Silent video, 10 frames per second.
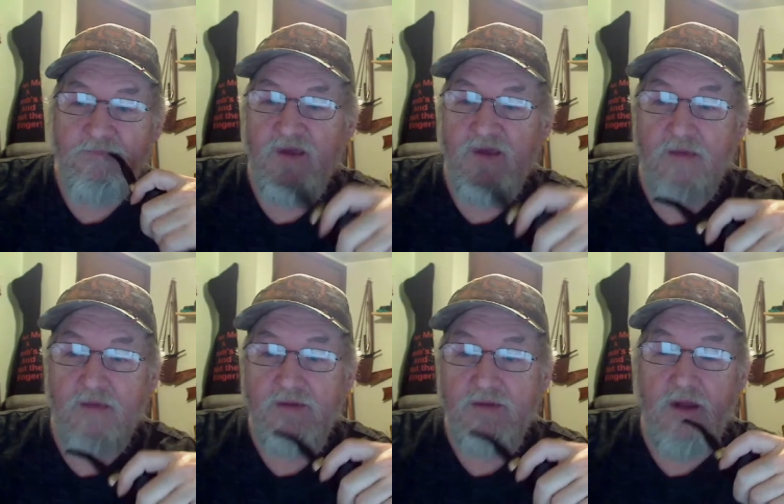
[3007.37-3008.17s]
because I
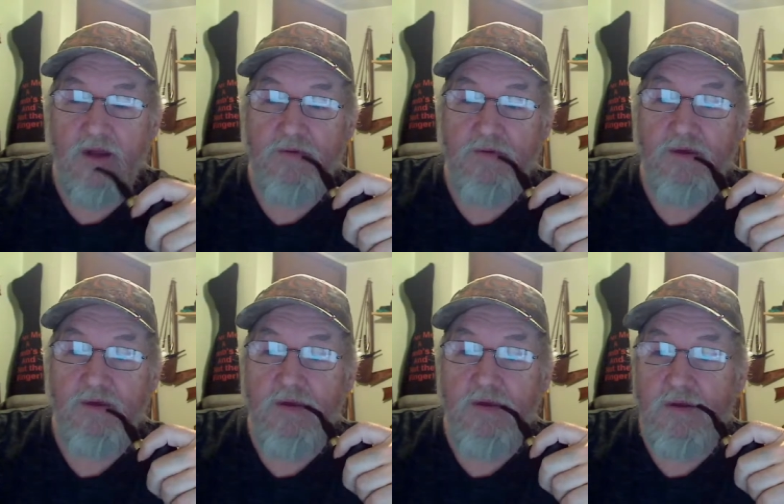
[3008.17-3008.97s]
missed it. I was
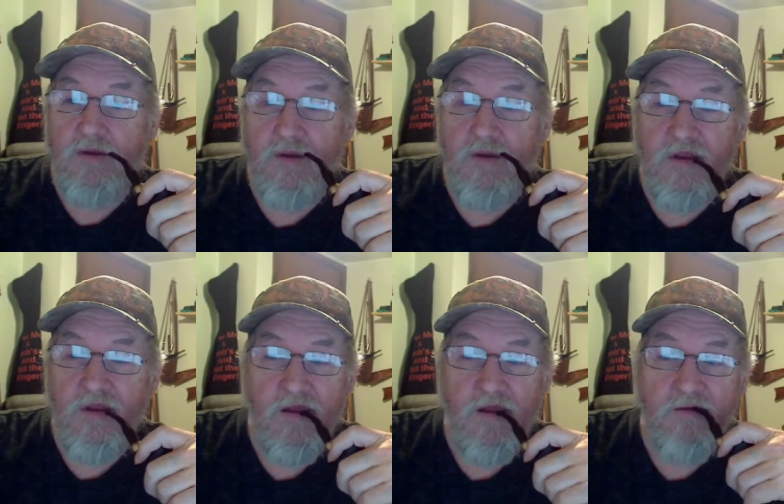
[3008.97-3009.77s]
busy, and
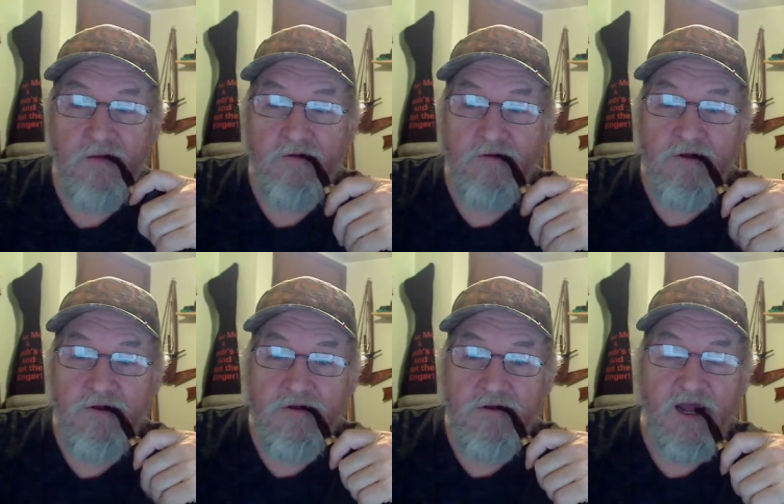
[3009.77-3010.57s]

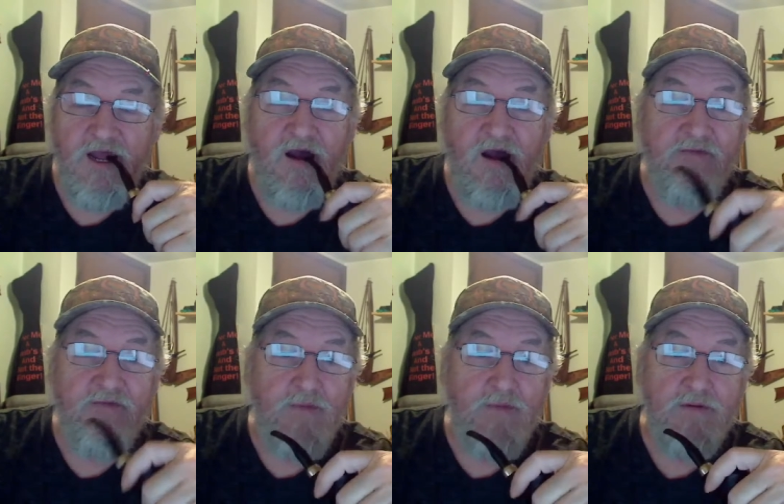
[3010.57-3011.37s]
heck, I
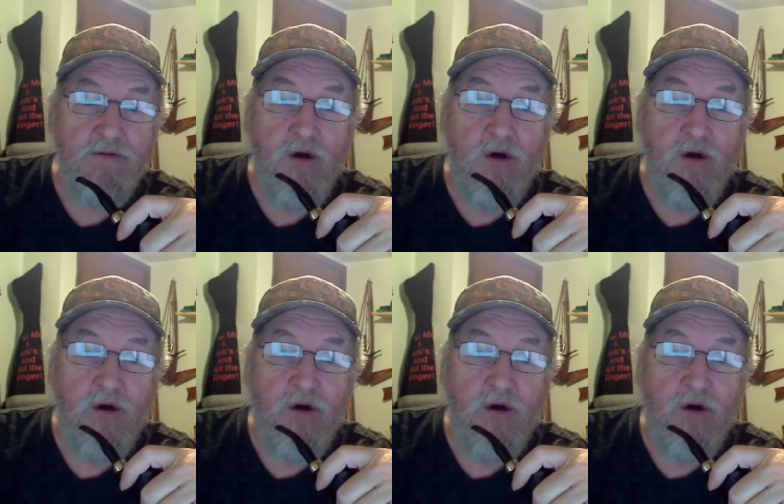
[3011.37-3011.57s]
even missed